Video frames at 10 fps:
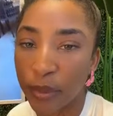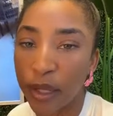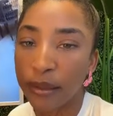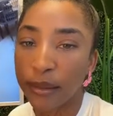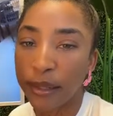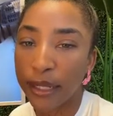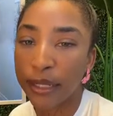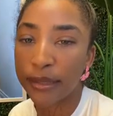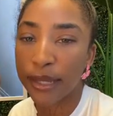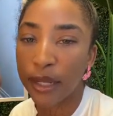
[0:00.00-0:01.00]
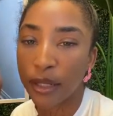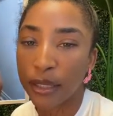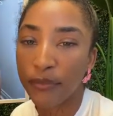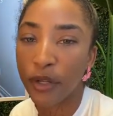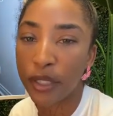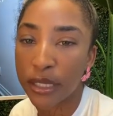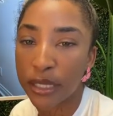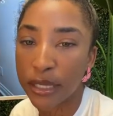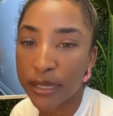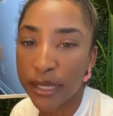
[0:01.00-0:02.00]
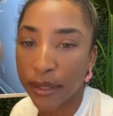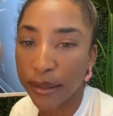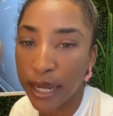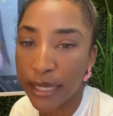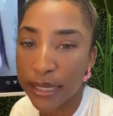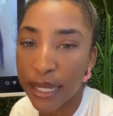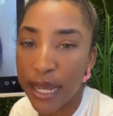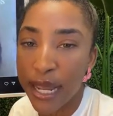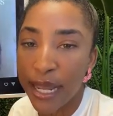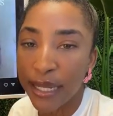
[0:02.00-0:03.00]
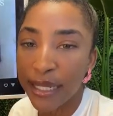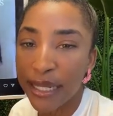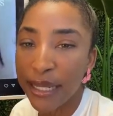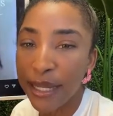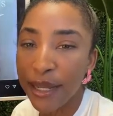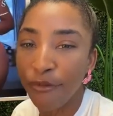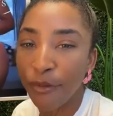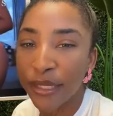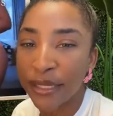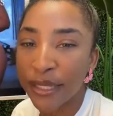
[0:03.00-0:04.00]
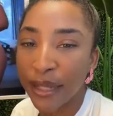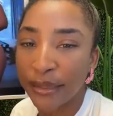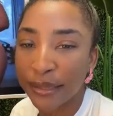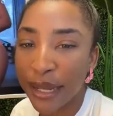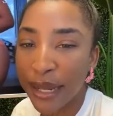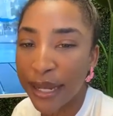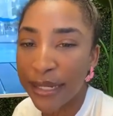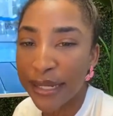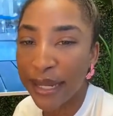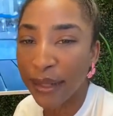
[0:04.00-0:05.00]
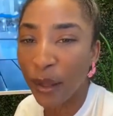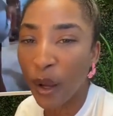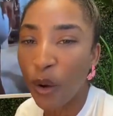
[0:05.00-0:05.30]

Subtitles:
But like I said, you can leave your details here and ask. Eve with the dollar signs, hello.